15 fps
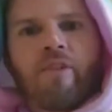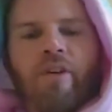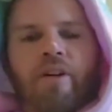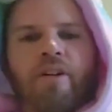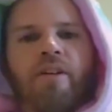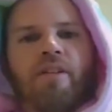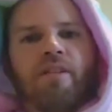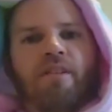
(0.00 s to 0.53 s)

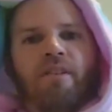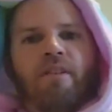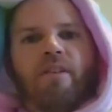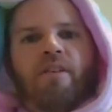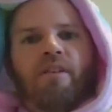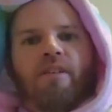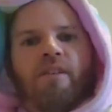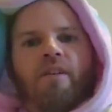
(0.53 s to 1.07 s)
Ready?
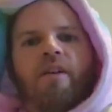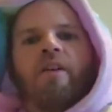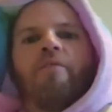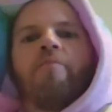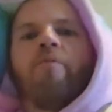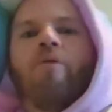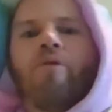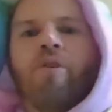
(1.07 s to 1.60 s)

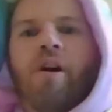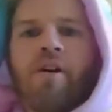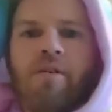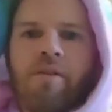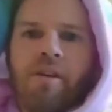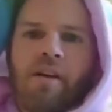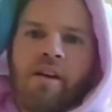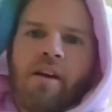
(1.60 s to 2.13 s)
And pull
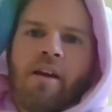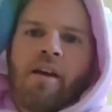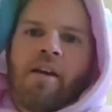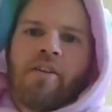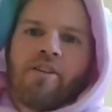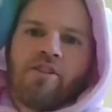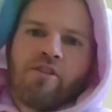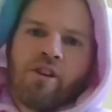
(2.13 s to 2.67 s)
out
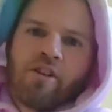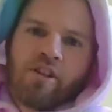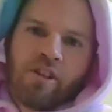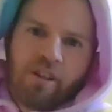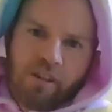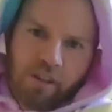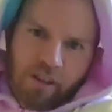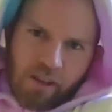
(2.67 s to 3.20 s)
and stretch
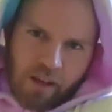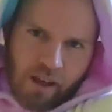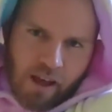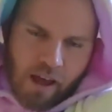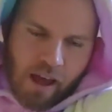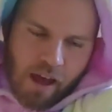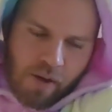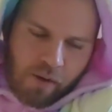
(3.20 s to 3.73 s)
it.
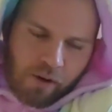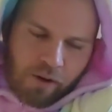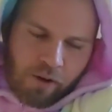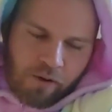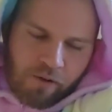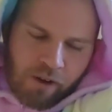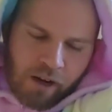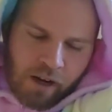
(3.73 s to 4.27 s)
And we're
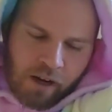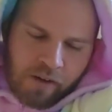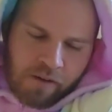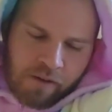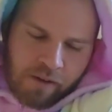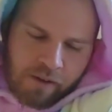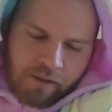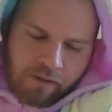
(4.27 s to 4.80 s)
gonna go 5,
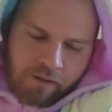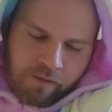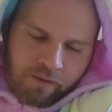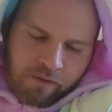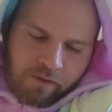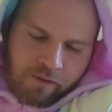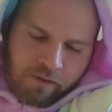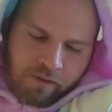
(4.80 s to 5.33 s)

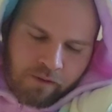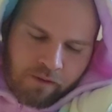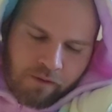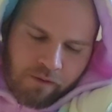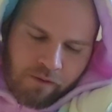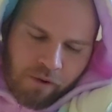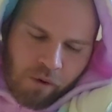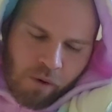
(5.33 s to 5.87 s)

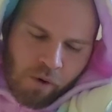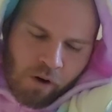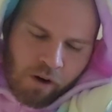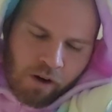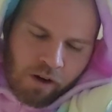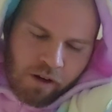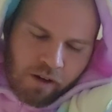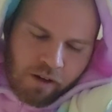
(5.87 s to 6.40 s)

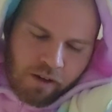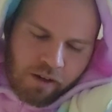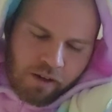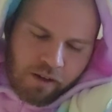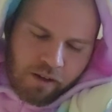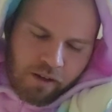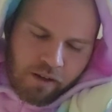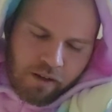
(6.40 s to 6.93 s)
4,
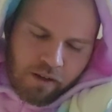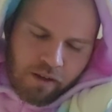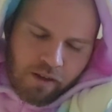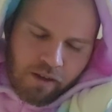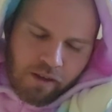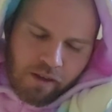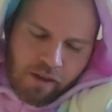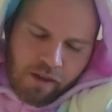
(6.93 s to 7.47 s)

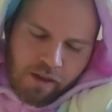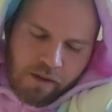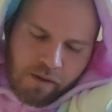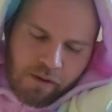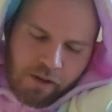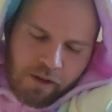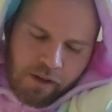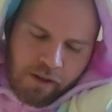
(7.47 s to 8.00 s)

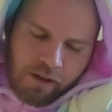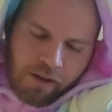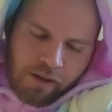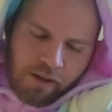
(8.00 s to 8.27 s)
3,